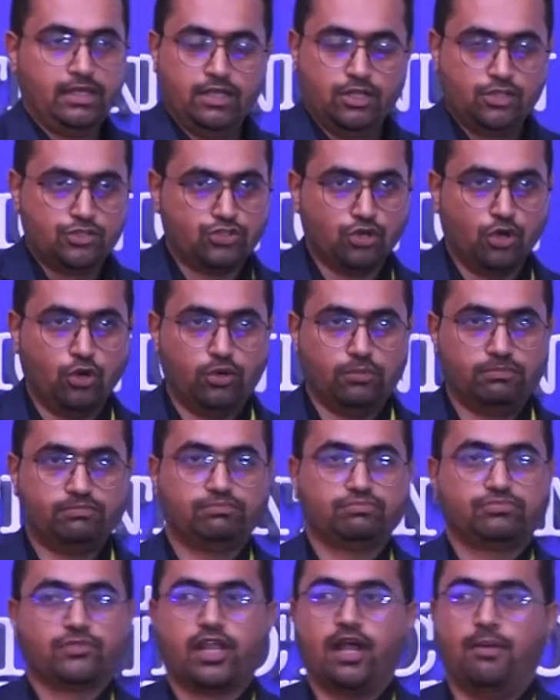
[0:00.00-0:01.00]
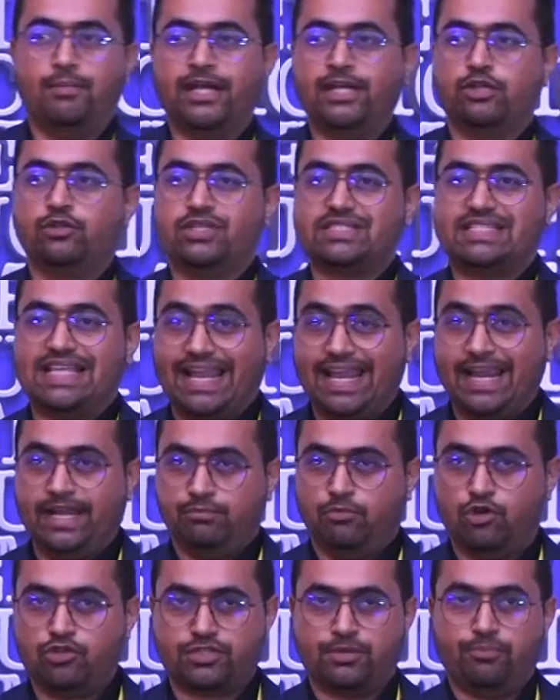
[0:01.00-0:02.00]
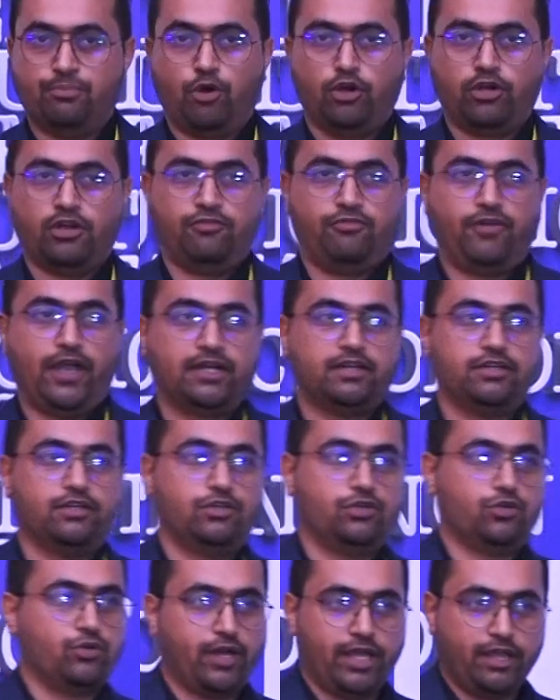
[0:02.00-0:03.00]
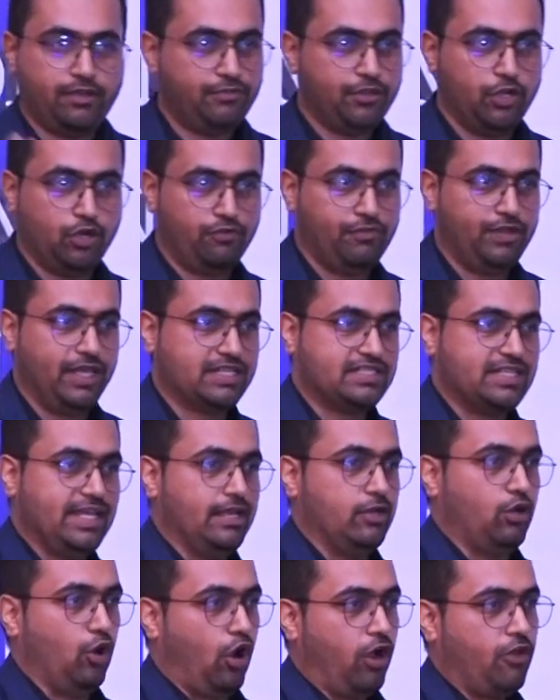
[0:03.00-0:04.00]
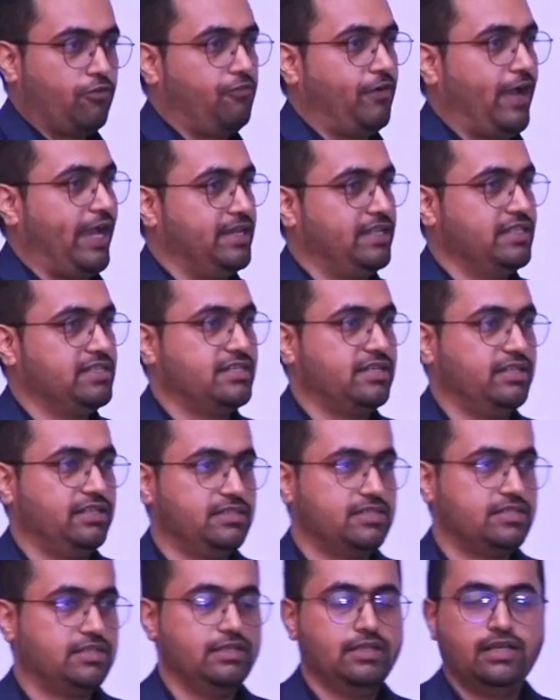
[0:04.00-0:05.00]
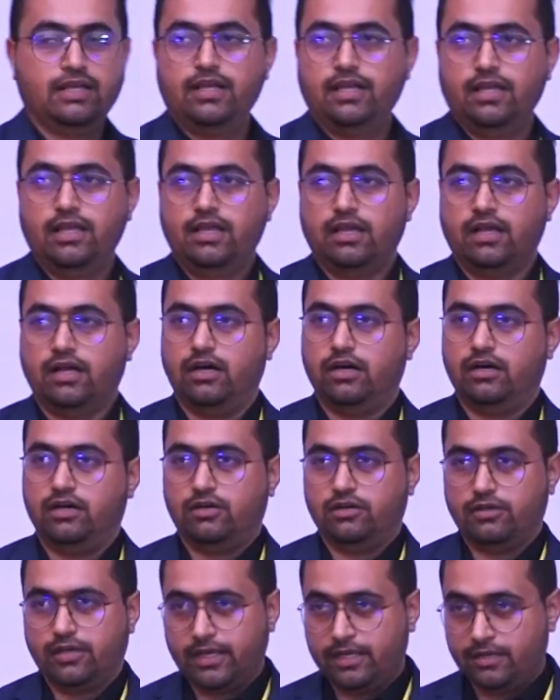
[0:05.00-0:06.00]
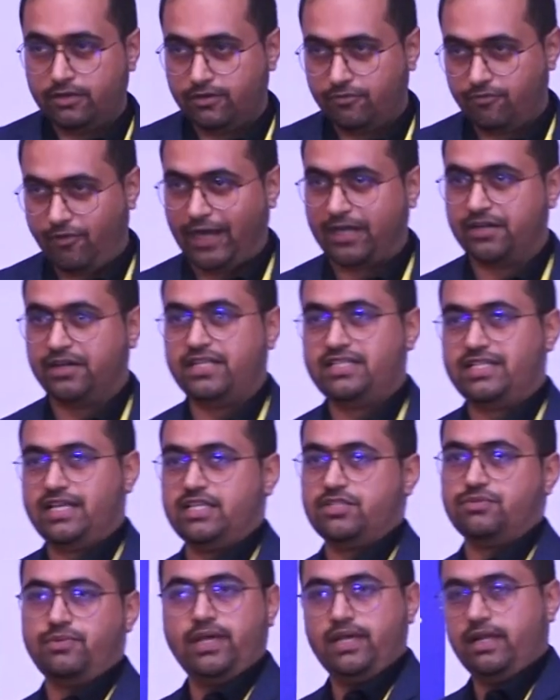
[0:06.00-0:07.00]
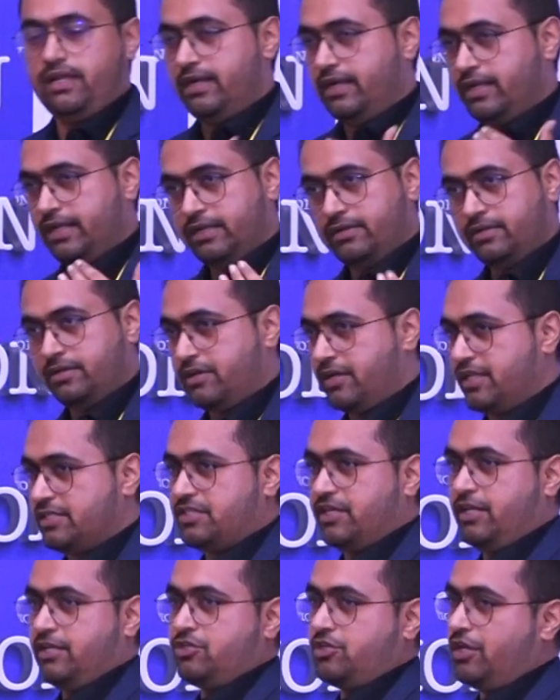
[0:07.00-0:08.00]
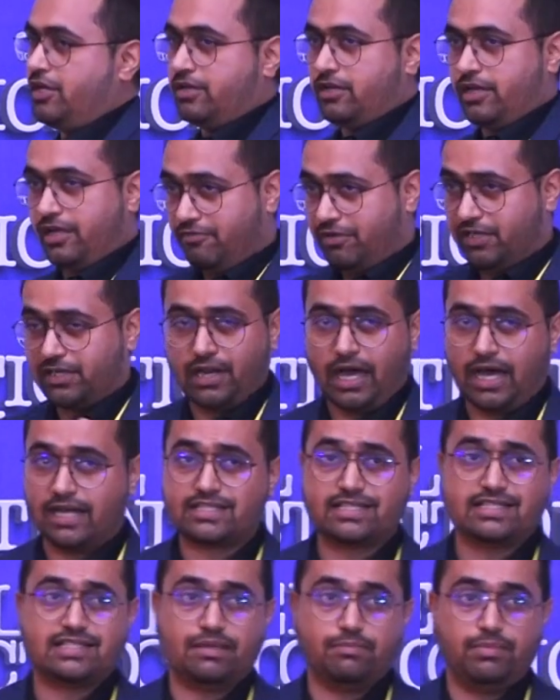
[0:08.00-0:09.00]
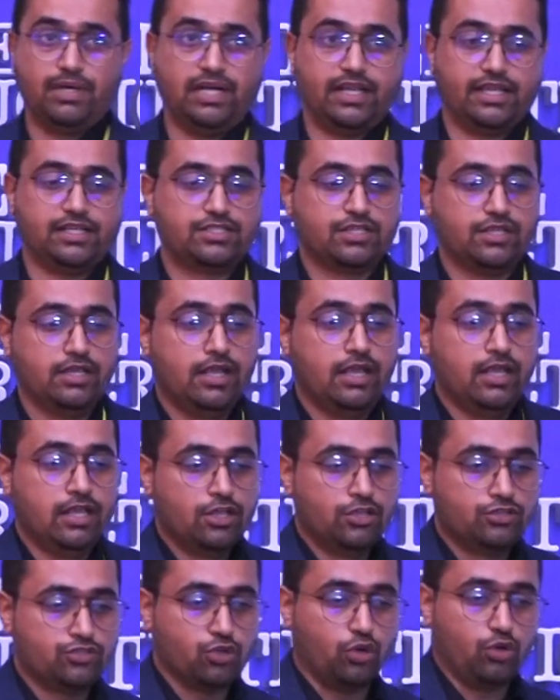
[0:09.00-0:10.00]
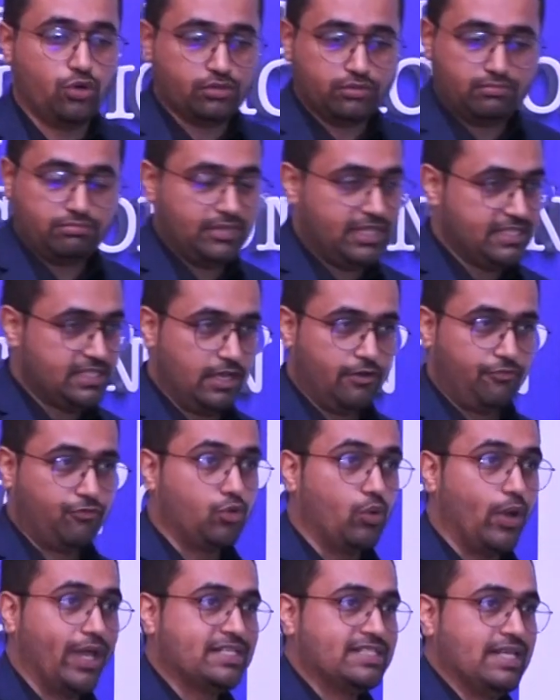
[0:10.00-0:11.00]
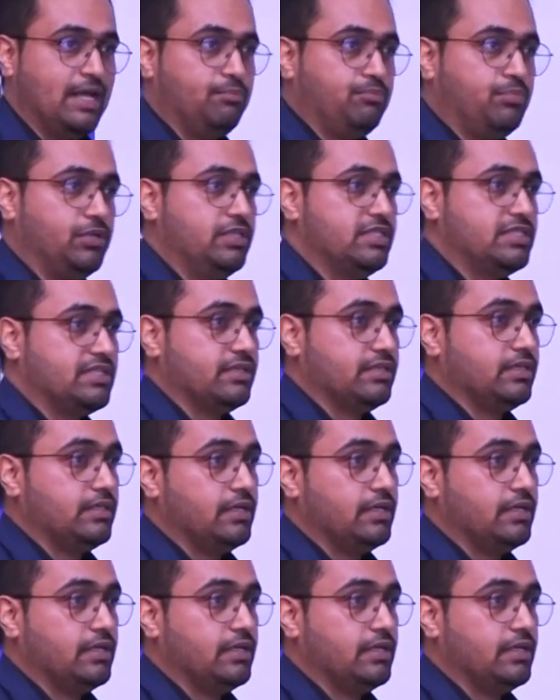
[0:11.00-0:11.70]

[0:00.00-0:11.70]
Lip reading: So coming to the second most important factor, today we are seeing a lot of fire incidents in factories as well, in residential, in even RCC buildings. So these are few examples.